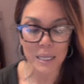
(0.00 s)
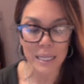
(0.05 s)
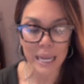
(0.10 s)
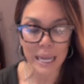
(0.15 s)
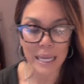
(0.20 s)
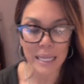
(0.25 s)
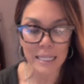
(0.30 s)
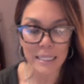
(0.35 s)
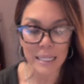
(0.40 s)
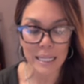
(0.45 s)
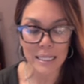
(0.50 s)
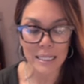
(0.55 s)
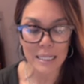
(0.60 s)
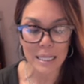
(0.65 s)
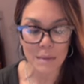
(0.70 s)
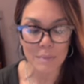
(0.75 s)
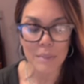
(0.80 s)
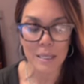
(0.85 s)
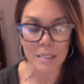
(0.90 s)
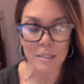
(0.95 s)
gains
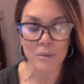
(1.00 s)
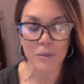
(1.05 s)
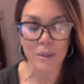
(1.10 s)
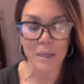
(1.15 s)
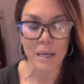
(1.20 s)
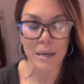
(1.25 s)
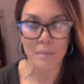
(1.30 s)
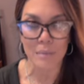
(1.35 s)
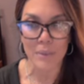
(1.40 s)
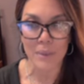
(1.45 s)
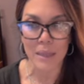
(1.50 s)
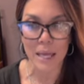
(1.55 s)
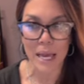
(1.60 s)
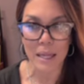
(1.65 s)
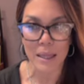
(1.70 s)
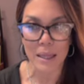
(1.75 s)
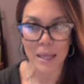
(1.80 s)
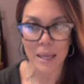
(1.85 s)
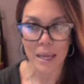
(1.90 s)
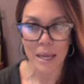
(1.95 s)
acceptance for them,
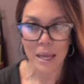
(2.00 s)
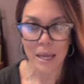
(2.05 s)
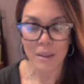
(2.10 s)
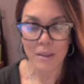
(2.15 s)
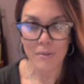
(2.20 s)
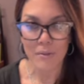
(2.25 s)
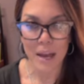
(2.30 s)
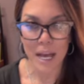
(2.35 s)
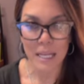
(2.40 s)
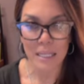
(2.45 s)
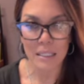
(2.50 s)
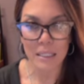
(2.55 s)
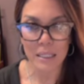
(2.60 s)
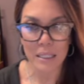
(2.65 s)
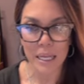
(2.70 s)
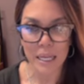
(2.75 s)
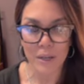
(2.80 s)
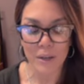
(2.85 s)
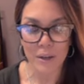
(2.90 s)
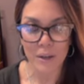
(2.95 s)
that the
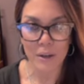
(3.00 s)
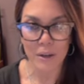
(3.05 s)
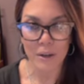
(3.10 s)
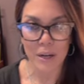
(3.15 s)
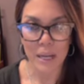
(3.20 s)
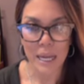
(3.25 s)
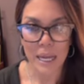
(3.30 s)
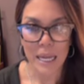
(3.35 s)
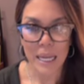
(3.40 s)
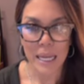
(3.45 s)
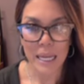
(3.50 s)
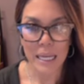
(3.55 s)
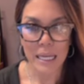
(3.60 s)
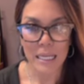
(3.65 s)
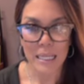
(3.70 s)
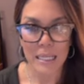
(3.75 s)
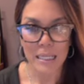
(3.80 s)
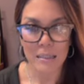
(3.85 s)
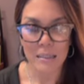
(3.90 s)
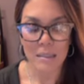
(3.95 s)
vacillator
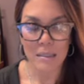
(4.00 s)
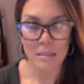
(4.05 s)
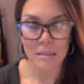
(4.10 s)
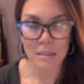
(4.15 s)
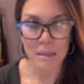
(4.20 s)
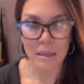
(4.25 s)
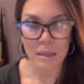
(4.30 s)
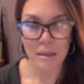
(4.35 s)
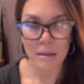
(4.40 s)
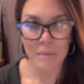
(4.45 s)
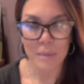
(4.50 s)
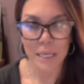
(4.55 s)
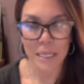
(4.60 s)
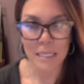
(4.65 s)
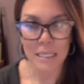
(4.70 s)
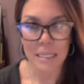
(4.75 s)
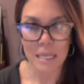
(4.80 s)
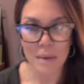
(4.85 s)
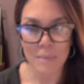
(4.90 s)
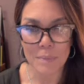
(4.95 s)
is
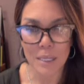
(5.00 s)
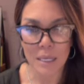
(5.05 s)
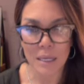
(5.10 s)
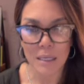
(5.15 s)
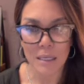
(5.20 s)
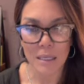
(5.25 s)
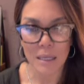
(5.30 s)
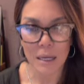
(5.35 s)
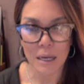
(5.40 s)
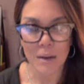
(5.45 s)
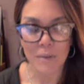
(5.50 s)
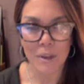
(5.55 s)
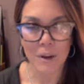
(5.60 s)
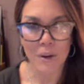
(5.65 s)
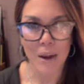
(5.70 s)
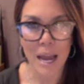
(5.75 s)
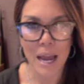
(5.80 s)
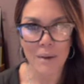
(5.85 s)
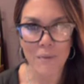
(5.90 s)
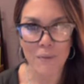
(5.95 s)
accepting of their
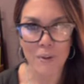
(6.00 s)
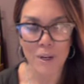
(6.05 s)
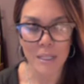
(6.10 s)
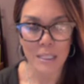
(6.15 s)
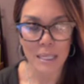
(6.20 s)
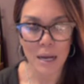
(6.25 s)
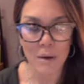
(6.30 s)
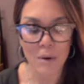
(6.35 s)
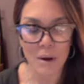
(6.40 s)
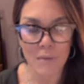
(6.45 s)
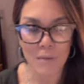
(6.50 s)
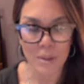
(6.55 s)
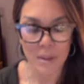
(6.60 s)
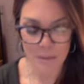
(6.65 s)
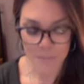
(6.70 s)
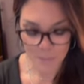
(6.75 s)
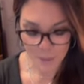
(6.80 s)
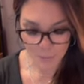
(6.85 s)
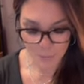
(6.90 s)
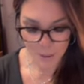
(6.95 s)
efforts. However,
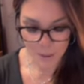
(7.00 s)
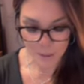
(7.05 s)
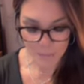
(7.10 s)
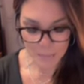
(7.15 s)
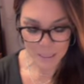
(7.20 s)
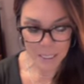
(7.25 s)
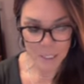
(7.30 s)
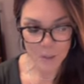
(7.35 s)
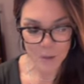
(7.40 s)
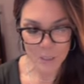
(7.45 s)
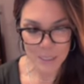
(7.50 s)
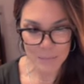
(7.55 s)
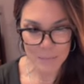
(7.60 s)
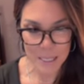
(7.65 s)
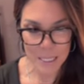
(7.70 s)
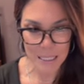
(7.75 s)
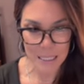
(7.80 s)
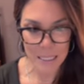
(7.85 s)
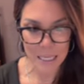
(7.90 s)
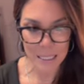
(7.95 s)
what the pleaser is
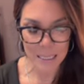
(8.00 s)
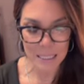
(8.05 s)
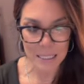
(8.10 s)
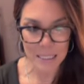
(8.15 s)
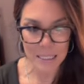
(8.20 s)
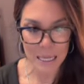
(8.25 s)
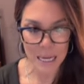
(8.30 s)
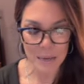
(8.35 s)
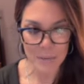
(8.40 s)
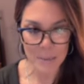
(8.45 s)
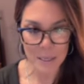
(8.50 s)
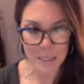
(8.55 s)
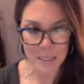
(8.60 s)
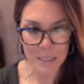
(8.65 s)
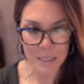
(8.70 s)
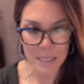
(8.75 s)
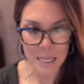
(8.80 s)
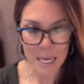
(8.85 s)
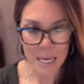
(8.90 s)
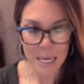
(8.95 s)
missing at this time
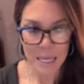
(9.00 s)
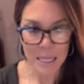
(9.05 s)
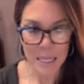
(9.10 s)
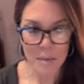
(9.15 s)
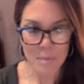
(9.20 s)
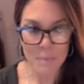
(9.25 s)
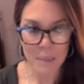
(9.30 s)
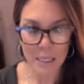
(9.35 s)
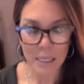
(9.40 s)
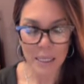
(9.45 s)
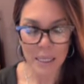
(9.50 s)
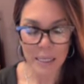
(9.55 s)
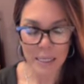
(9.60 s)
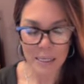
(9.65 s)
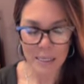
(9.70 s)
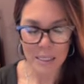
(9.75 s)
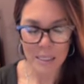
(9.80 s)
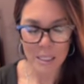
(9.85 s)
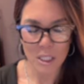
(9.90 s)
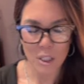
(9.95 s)
is the ability
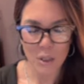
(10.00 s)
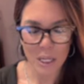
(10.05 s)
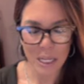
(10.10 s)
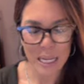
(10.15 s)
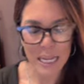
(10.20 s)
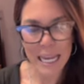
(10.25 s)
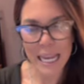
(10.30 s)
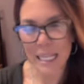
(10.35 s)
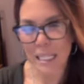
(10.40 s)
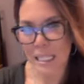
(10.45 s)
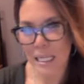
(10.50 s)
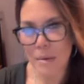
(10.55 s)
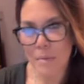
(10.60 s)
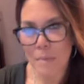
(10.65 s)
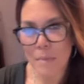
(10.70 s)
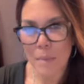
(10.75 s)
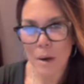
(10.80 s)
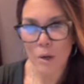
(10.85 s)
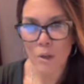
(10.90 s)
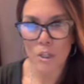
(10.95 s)
to connect
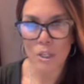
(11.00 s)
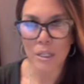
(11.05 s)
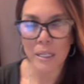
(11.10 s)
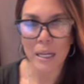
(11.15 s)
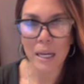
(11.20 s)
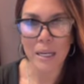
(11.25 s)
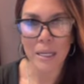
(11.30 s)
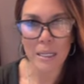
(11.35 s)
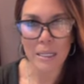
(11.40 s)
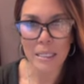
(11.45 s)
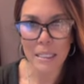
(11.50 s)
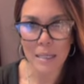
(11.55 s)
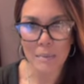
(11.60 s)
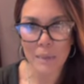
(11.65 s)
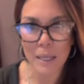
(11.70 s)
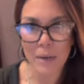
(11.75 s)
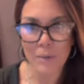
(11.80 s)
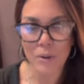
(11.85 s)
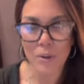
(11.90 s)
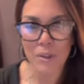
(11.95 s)
emotionally on a deep
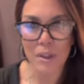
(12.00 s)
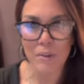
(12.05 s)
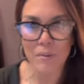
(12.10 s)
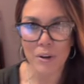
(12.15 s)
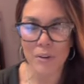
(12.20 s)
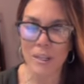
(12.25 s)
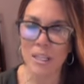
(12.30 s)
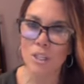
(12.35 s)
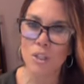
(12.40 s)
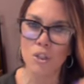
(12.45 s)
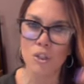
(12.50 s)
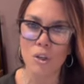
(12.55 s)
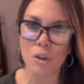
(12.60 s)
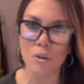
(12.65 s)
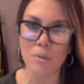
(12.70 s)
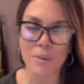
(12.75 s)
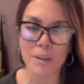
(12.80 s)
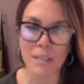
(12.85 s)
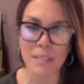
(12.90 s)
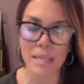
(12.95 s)
level. They're very
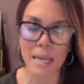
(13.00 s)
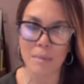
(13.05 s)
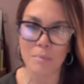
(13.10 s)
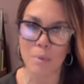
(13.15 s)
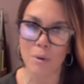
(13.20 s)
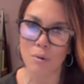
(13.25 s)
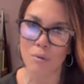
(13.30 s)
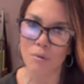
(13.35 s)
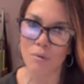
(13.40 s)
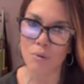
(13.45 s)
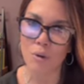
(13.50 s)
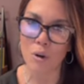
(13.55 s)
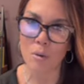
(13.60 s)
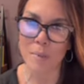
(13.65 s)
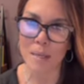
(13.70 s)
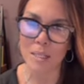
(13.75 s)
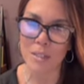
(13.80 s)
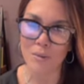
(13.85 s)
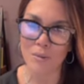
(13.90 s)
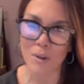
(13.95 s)
surface and
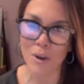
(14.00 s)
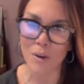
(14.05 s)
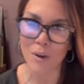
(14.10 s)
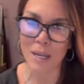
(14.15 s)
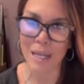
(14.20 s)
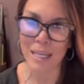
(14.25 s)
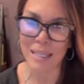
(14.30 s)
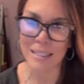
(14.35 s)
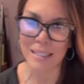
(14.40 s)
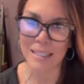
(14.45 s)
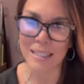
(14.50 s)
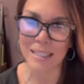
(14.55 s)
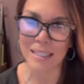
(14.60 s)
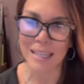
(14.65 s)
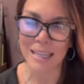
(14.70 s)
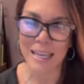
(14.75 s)
performance focused,